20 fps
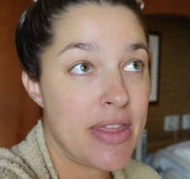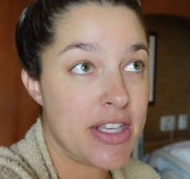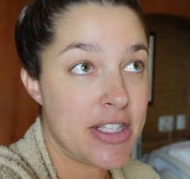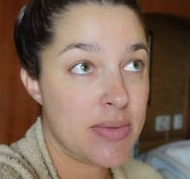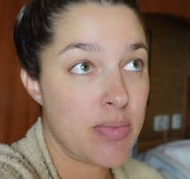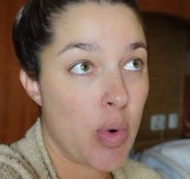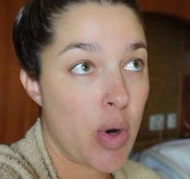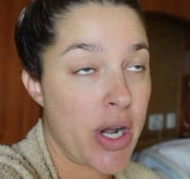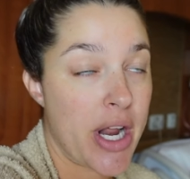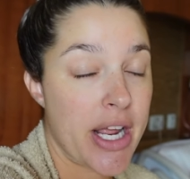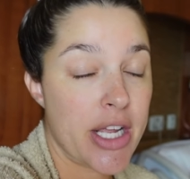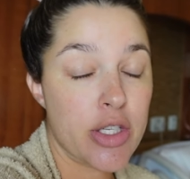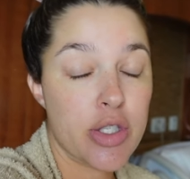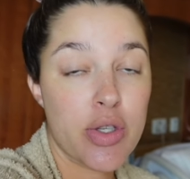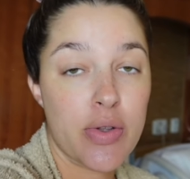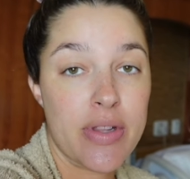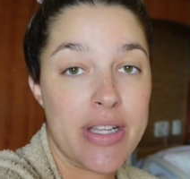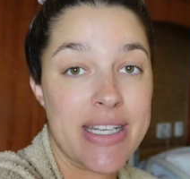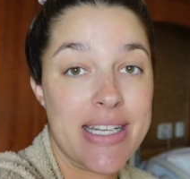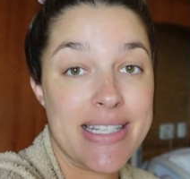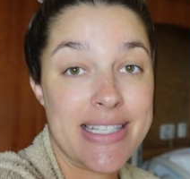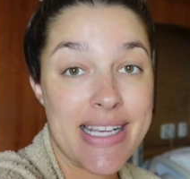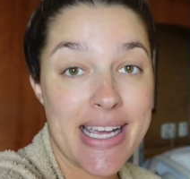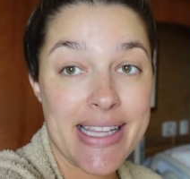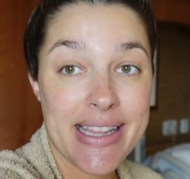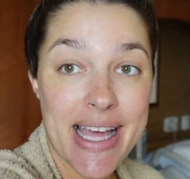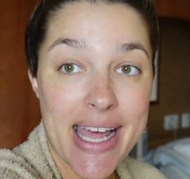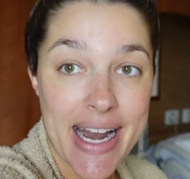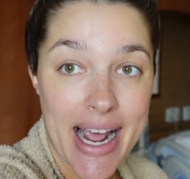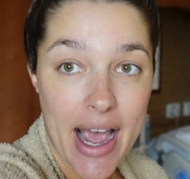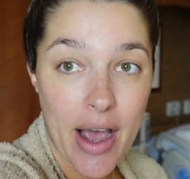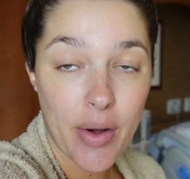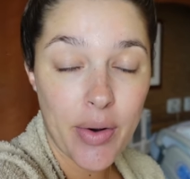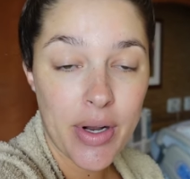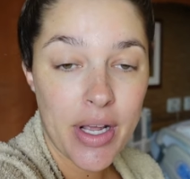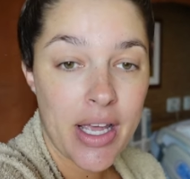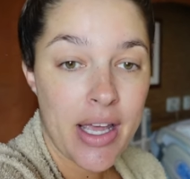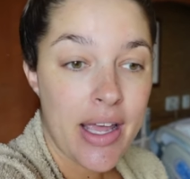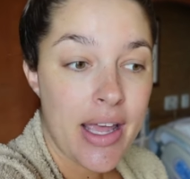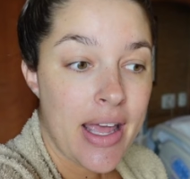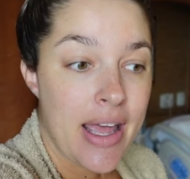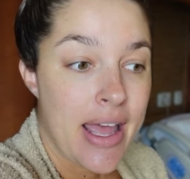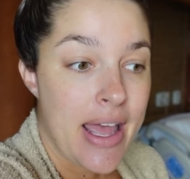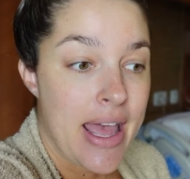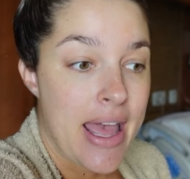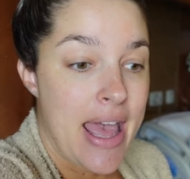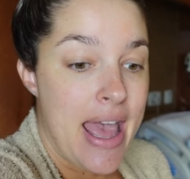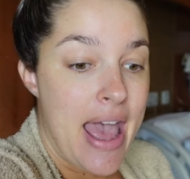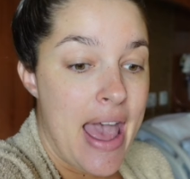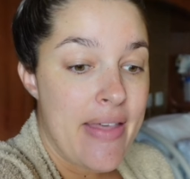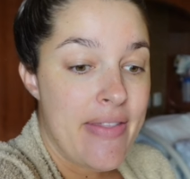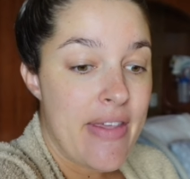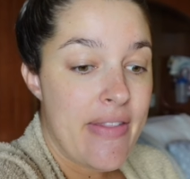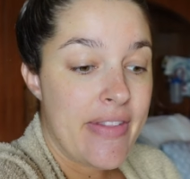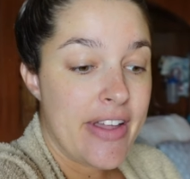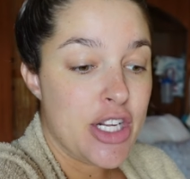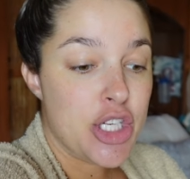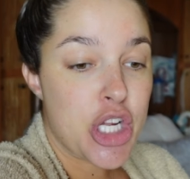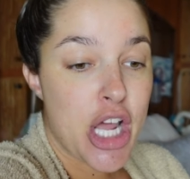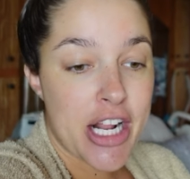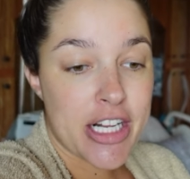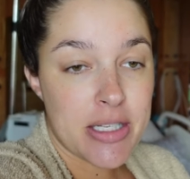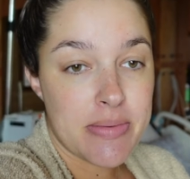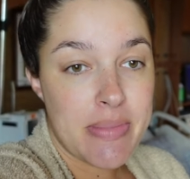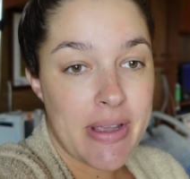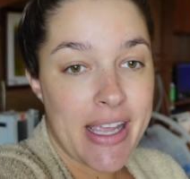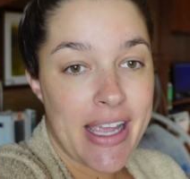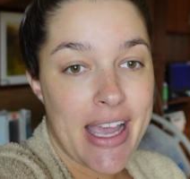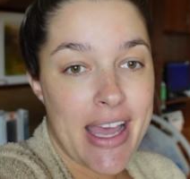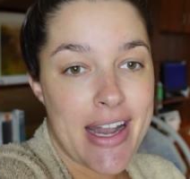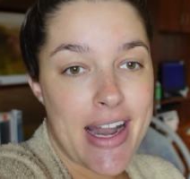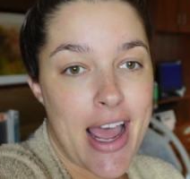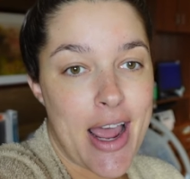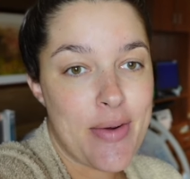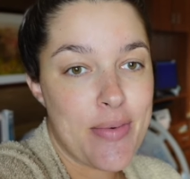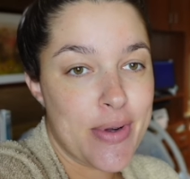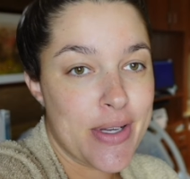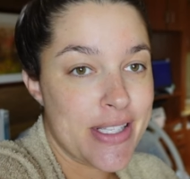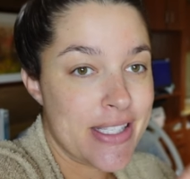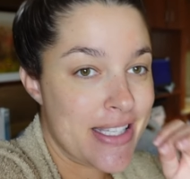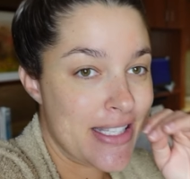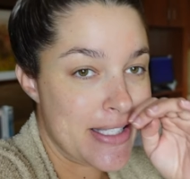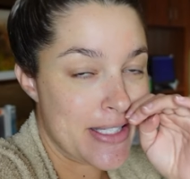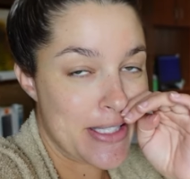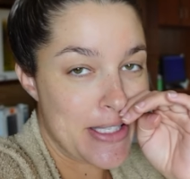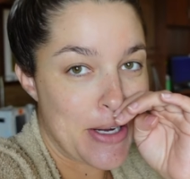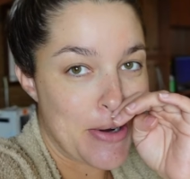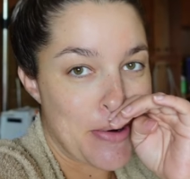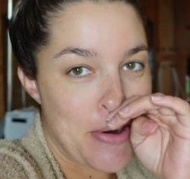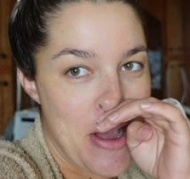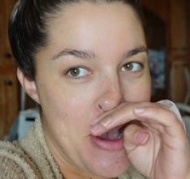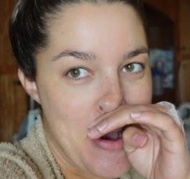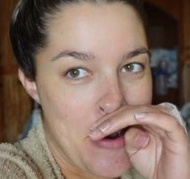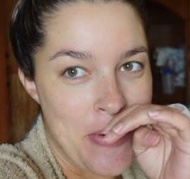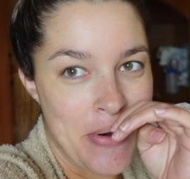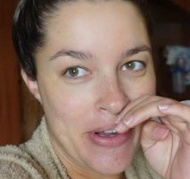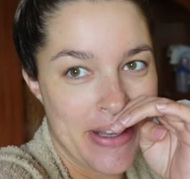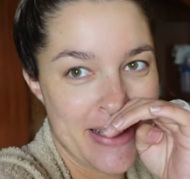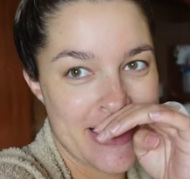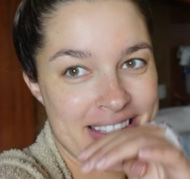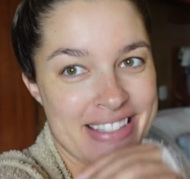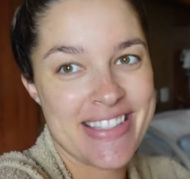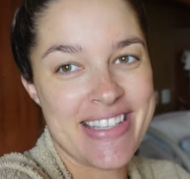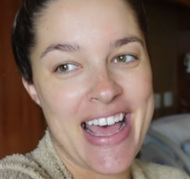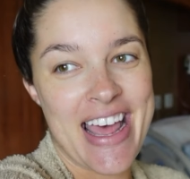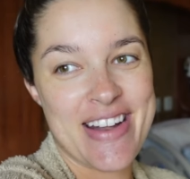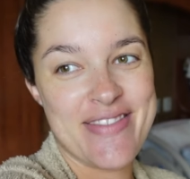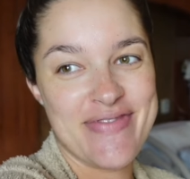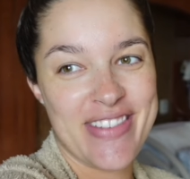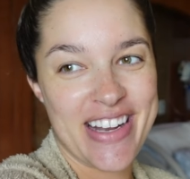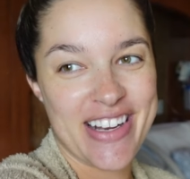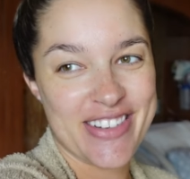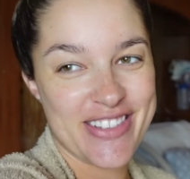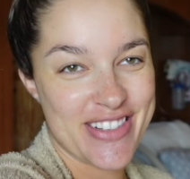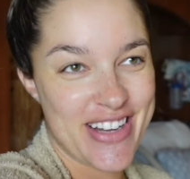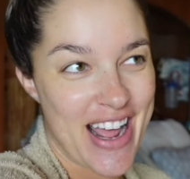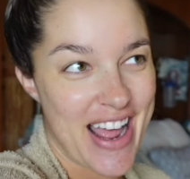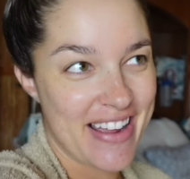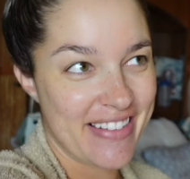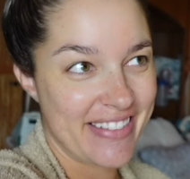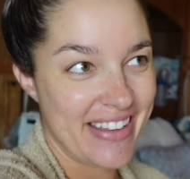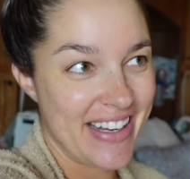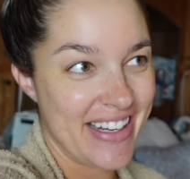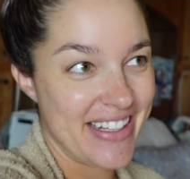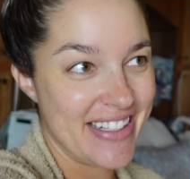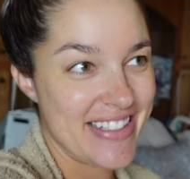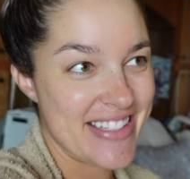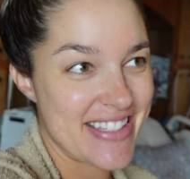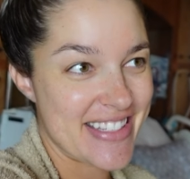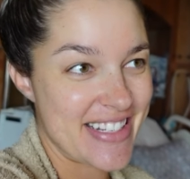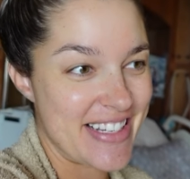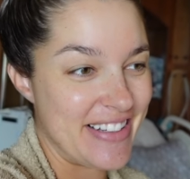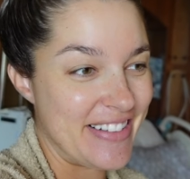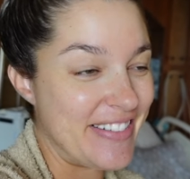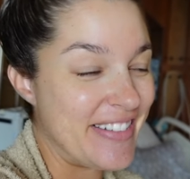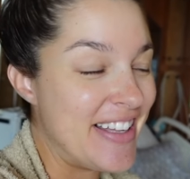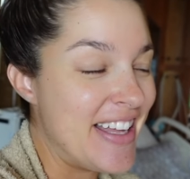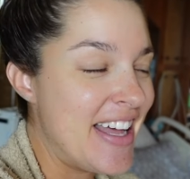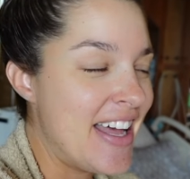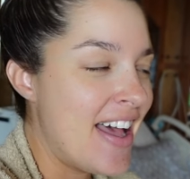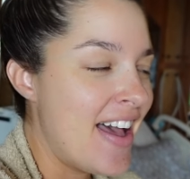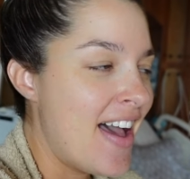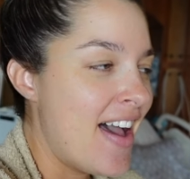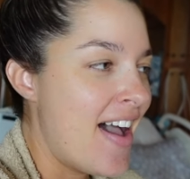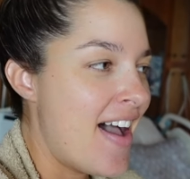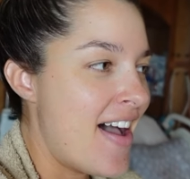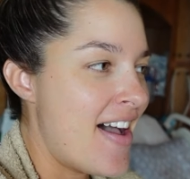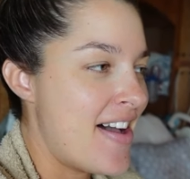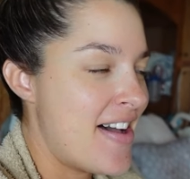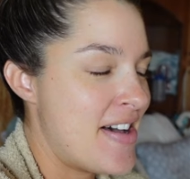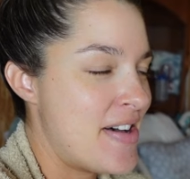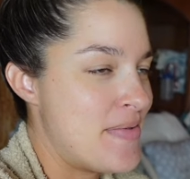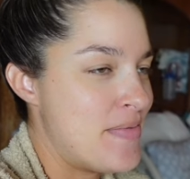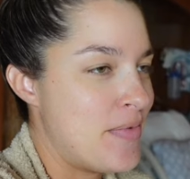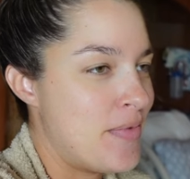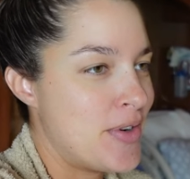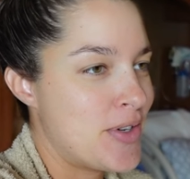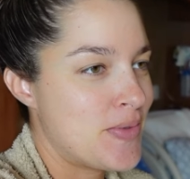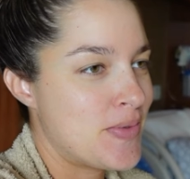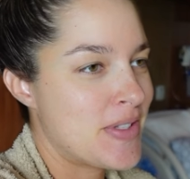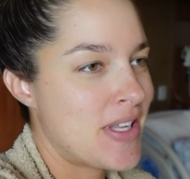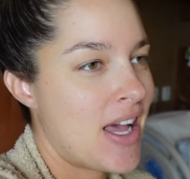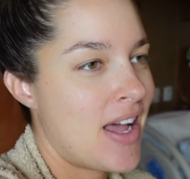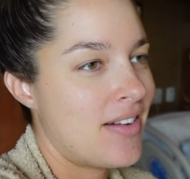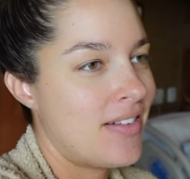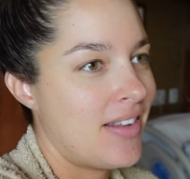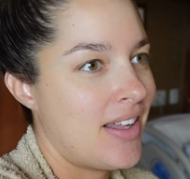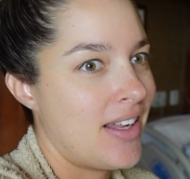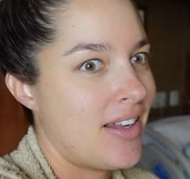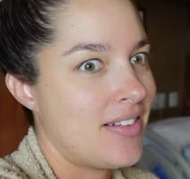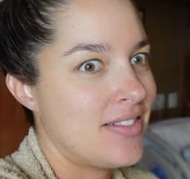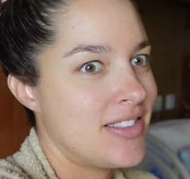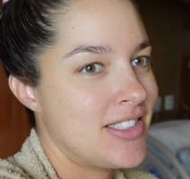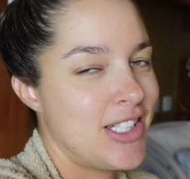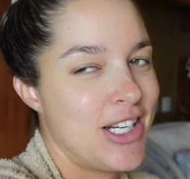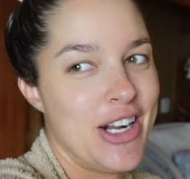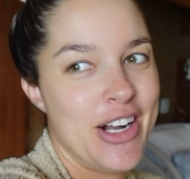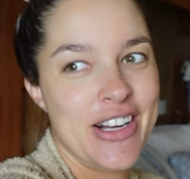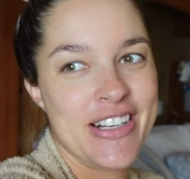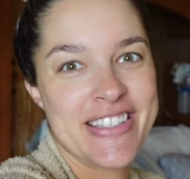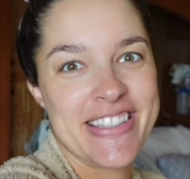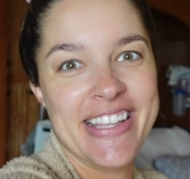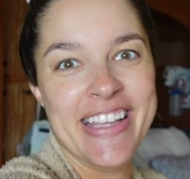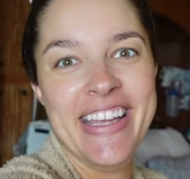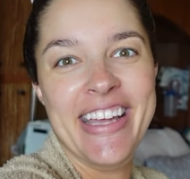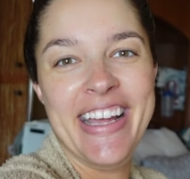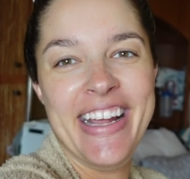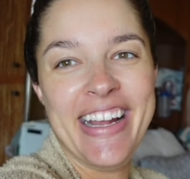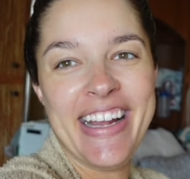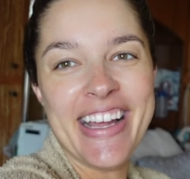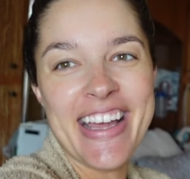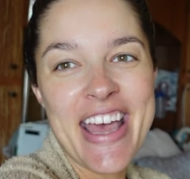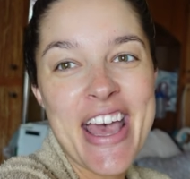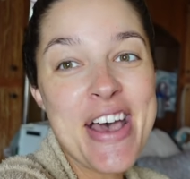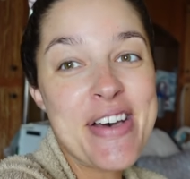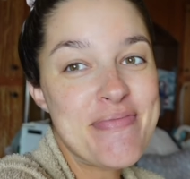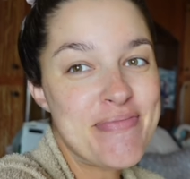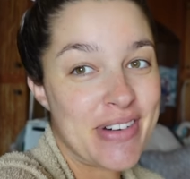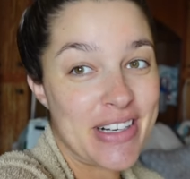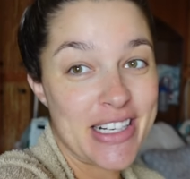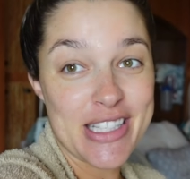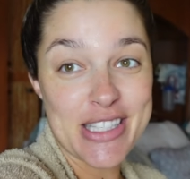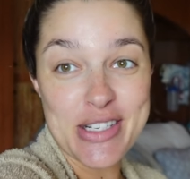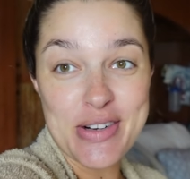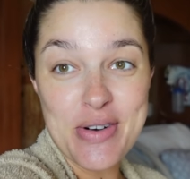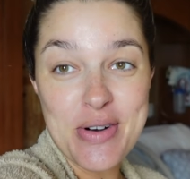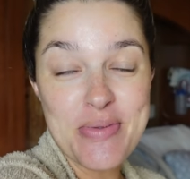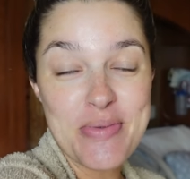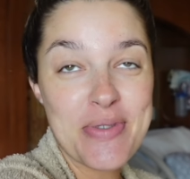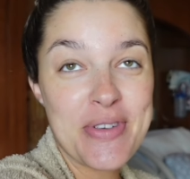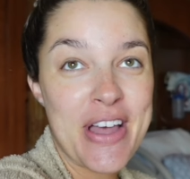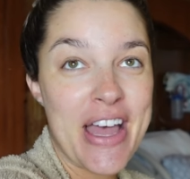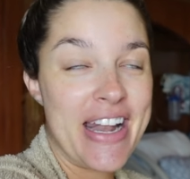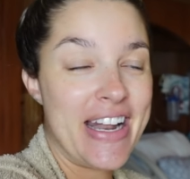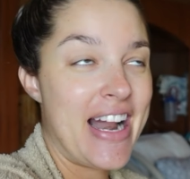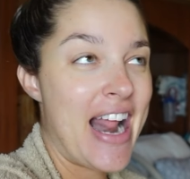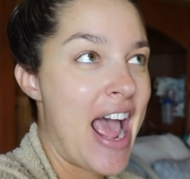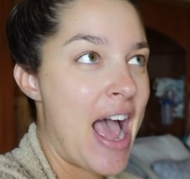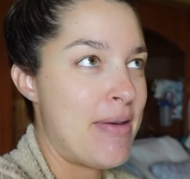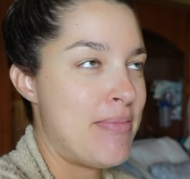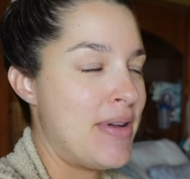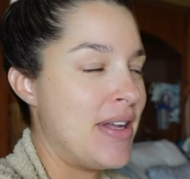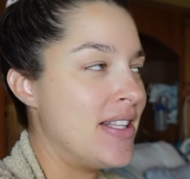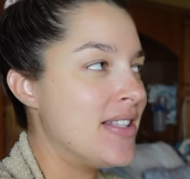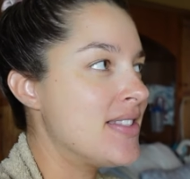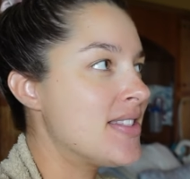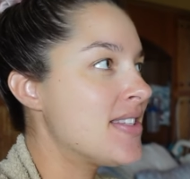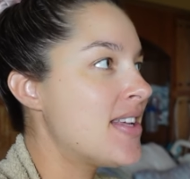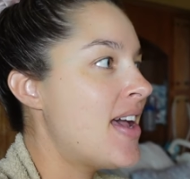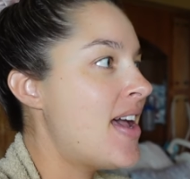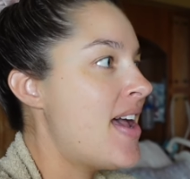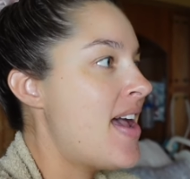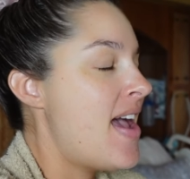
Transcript: this morning. So they did take that out, and then they checked me, and I was zero centimeters dilated still, um, which was kind of like, seriously? but it's normal, and it happens.